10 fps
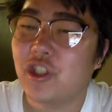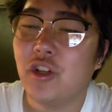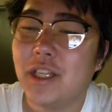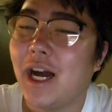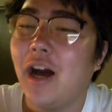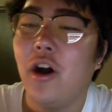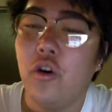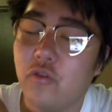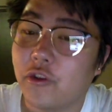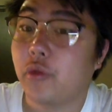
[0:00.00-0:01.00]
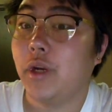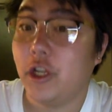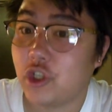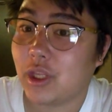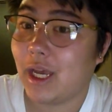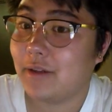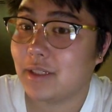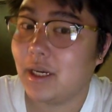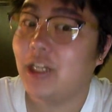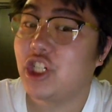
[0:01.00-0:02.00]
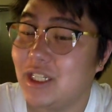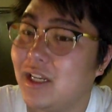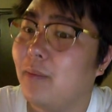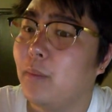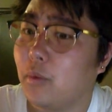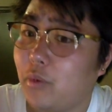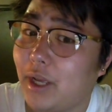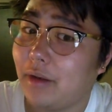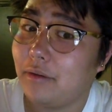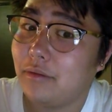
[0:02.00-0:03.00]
She only got over 300,000, and she's number 1.